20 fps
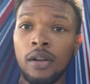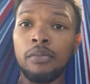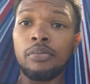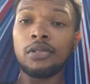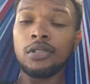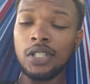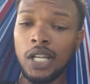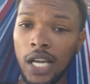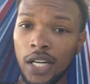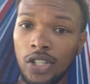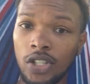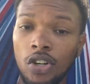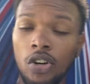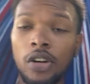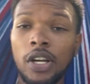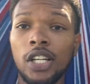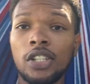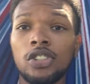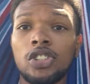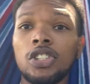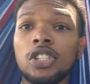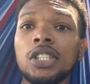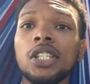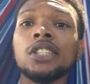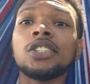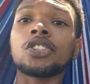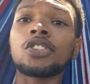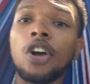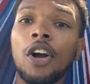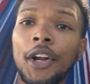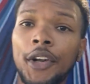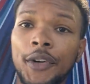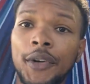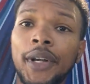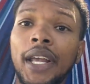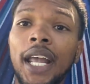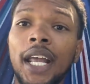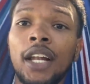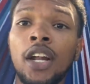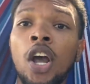Protect your energy and start
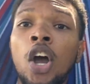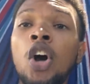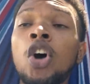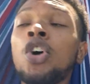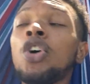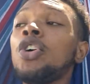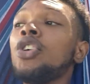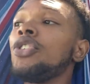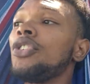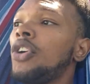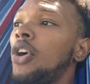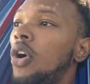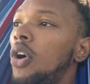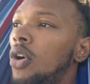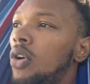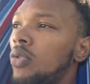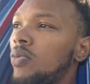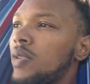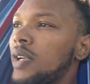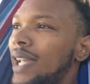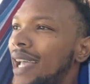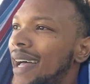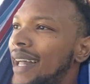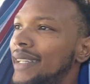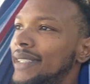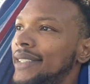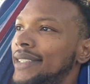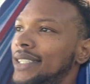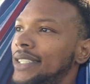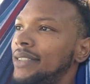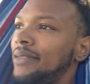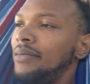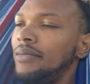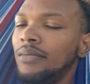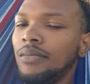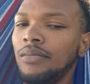creating your own reality.